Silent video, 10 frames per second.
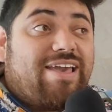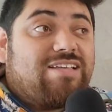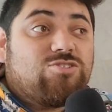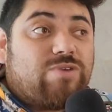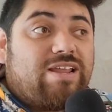
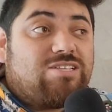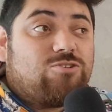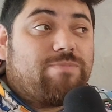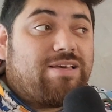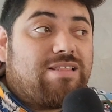it's ready
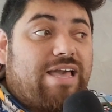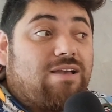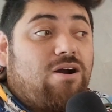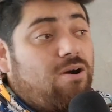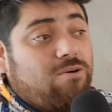to be
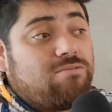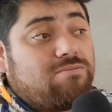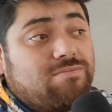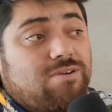like, oh,